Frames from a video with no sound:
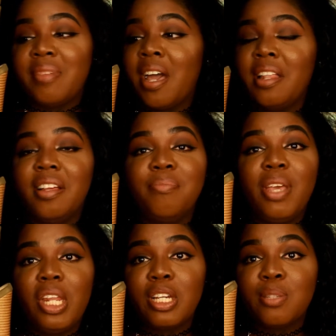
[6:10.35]
I love
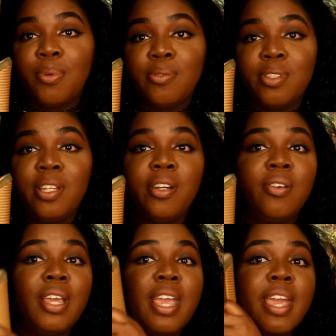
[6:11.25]
me an exposed
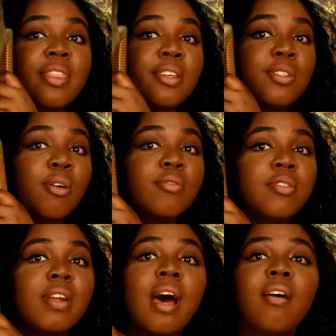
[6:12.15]
heel. And the toes
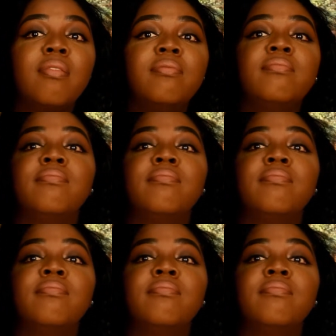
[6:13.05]
are out.